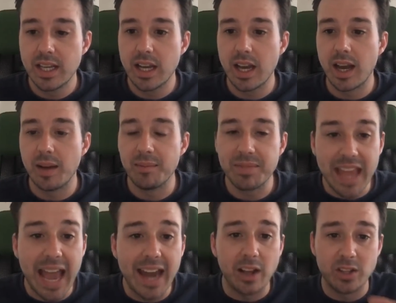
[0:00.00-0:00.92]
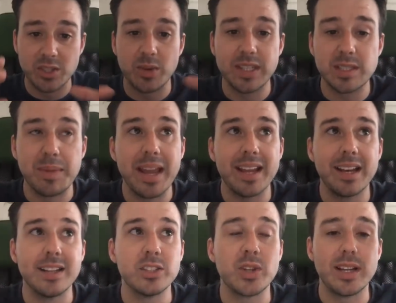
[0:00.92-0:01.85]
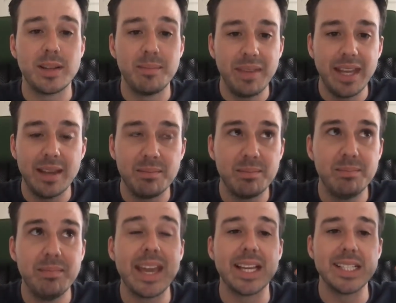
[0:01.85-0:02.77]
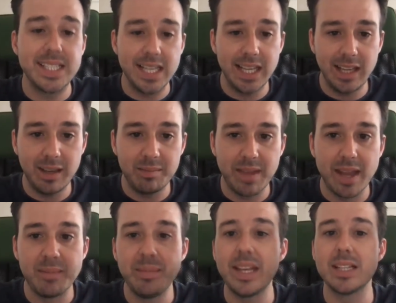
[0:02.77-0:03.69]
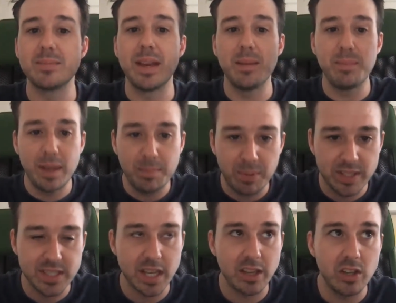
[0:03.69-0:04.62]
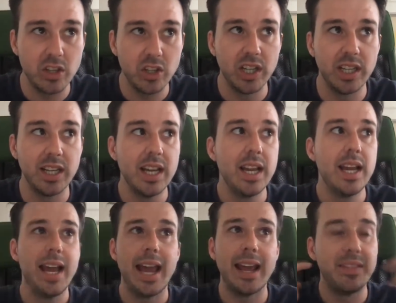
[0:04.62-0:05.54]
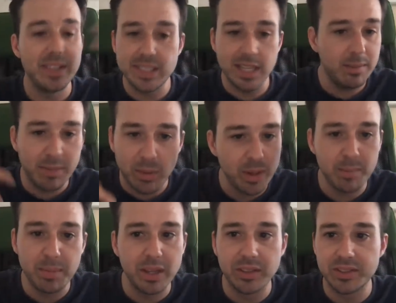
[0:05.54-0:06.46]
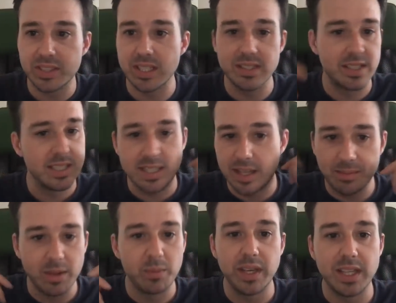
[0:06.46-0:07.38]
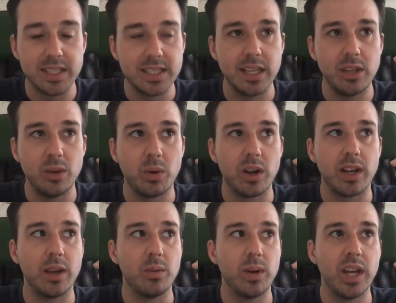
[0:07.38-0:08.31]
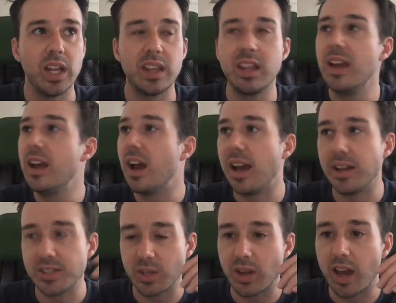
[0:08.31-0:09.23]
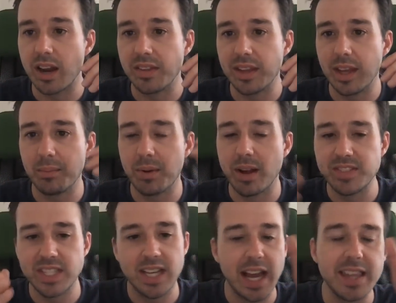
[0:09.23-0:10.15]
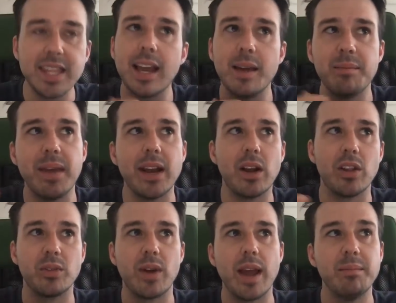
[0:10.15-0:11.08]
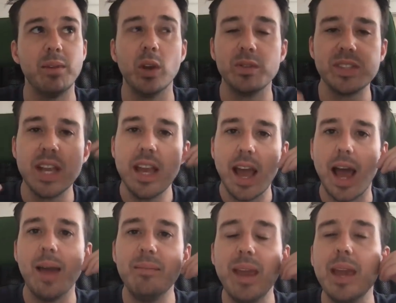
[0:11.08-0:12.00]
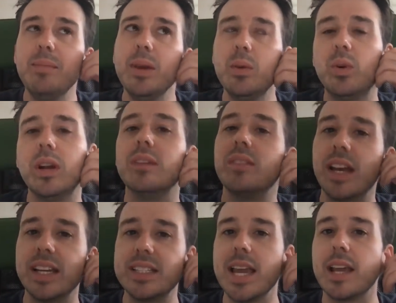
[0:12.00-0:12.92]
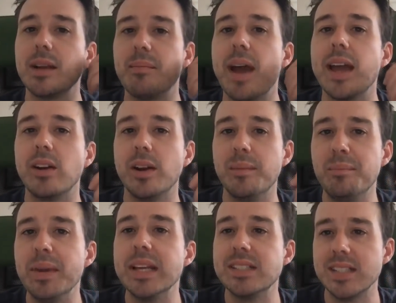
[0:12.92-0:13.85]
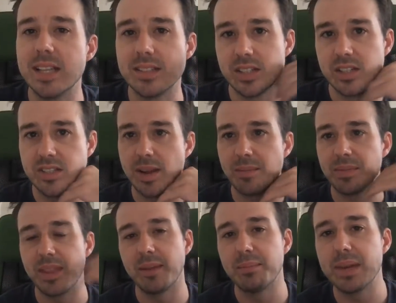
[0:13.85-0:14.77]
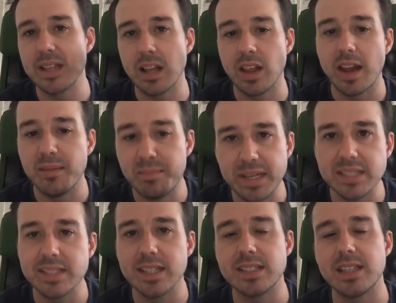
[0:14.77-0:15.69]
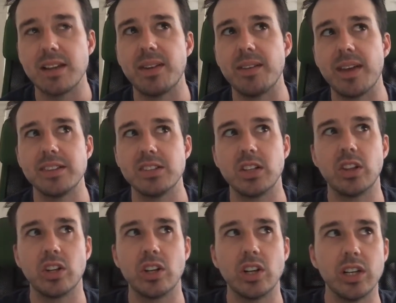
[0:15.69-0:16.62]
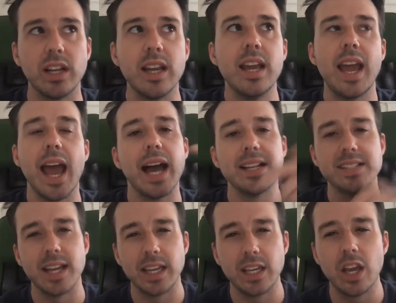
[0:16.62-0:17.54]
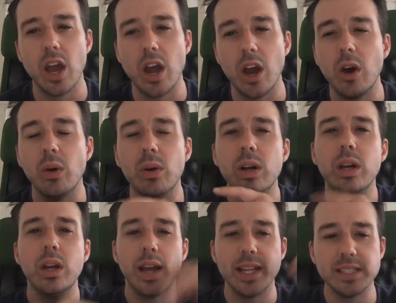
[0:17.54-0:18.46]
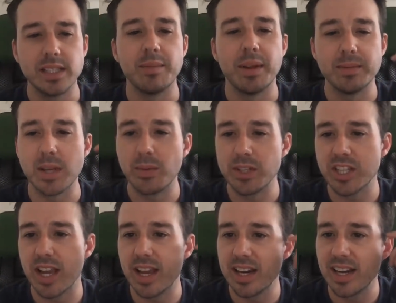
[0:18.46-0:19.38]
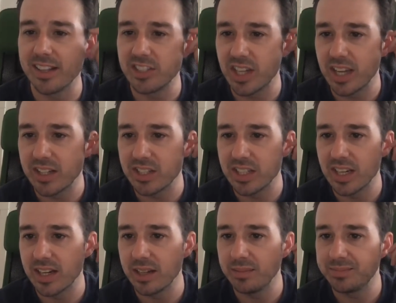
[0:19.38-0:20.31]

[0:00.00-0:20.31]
that, I also expanded and tried to make a team and meet as many people as I could. And the team that we built is the team that we continue working with. I also got on the improv scene. I think I made all the right moves. I maybe would have like taken a minor in business or something. A lot of business stuff I've had to learn as I go. And sometimes I wish I had an education in it.